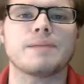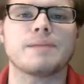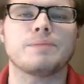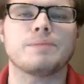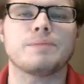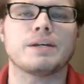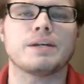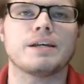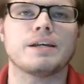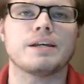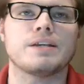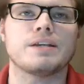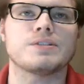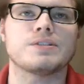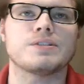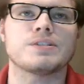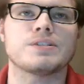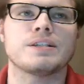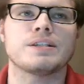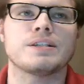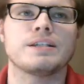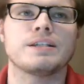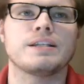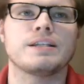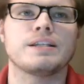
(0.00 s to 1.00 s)

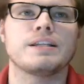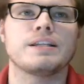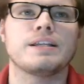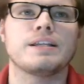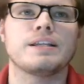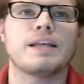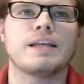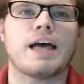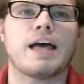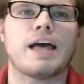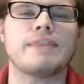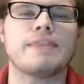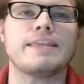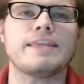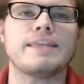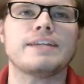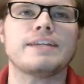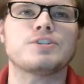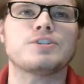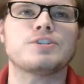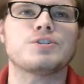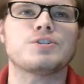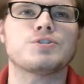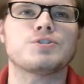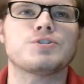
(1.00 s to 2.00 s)
because I think
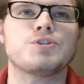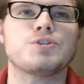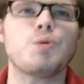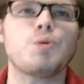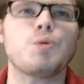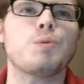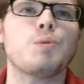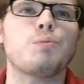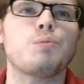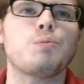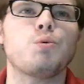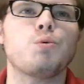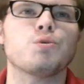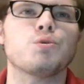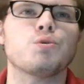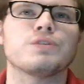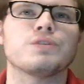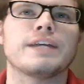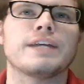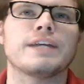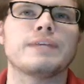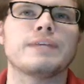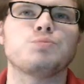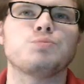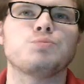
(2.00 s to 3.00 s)
it's just so
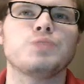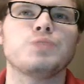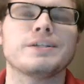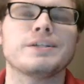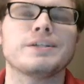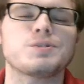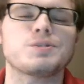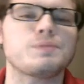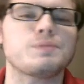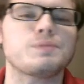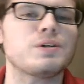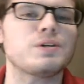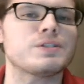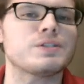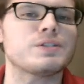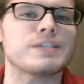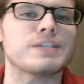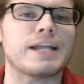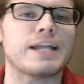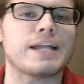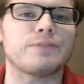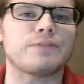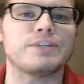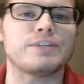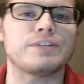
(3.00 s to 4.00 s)
important, and we experience
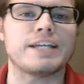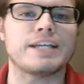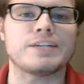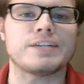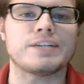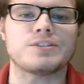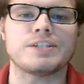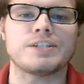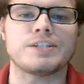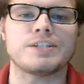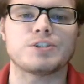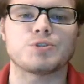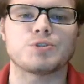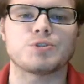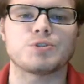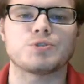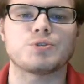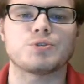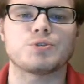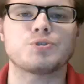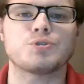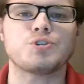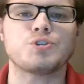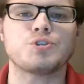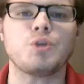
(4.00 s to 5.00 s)
it every day as teachers.
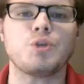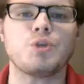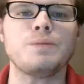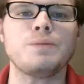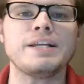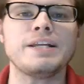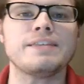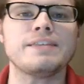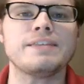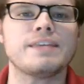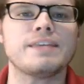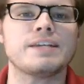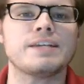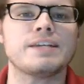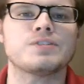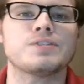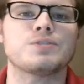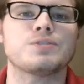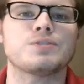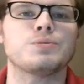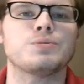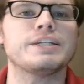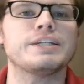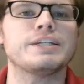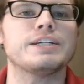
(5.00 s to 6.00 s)
There are so many things
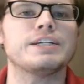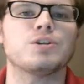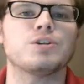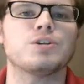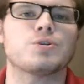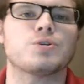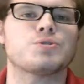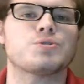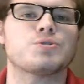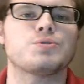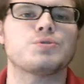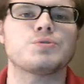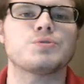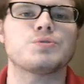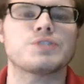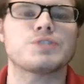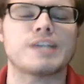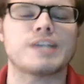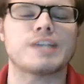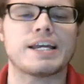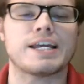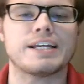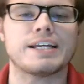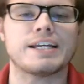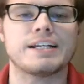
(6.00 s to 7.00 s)
that we hear our students
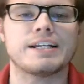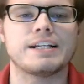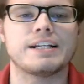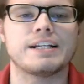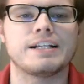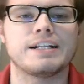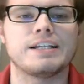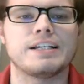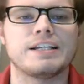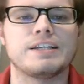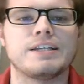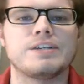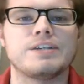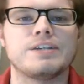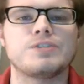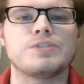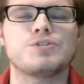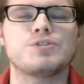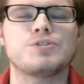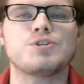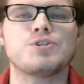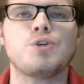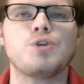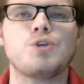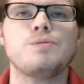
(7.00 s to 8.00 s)
say,
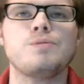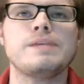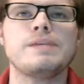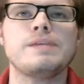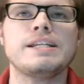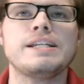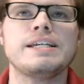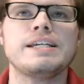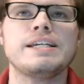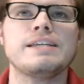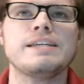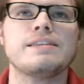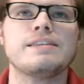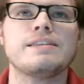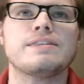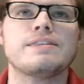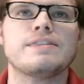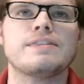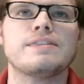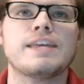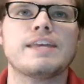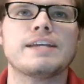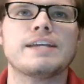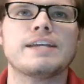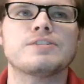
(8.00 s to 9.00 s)
so many
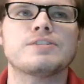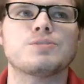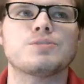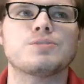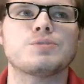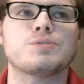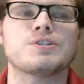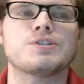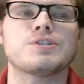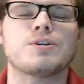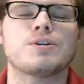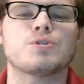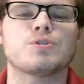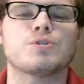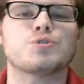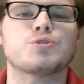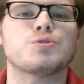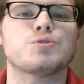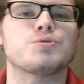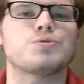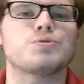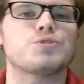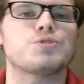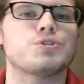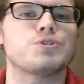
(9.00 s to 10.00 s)
things that we see our
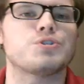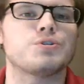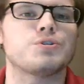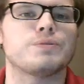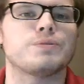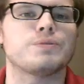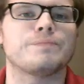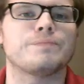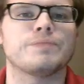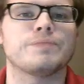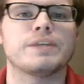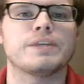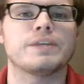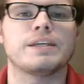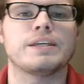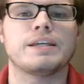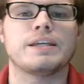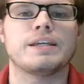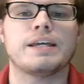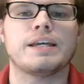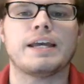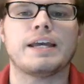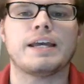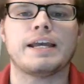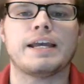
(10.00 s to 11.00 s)
students do,
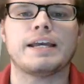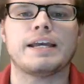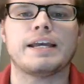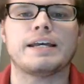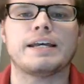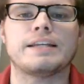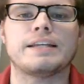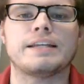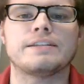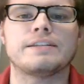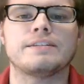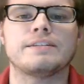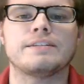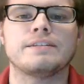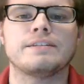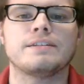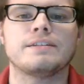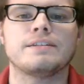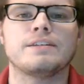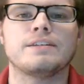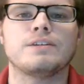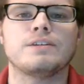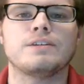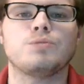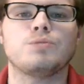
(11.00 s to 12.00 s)
and
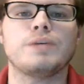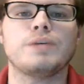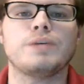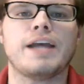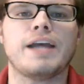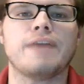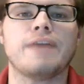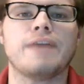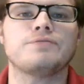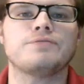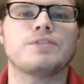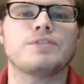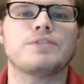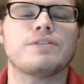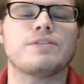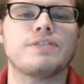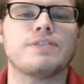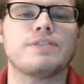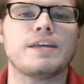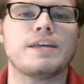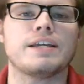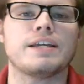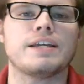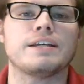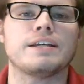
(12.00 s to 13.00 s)
we have to
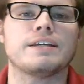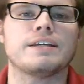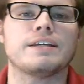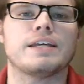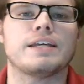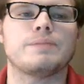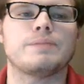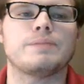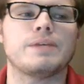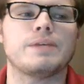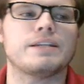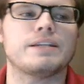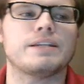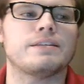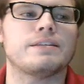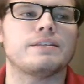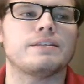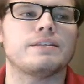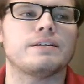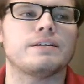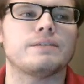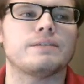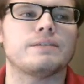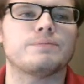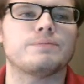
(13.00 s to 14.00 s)
think and make
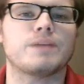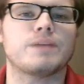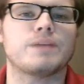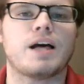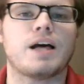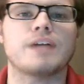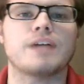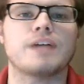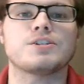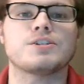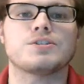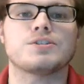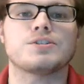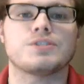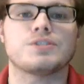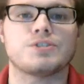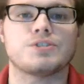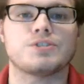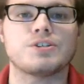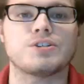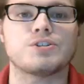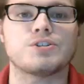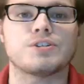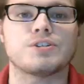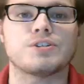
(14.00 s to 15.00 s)
the conscious
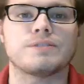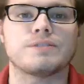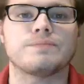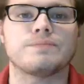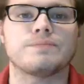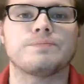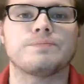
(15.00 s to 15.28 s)
decision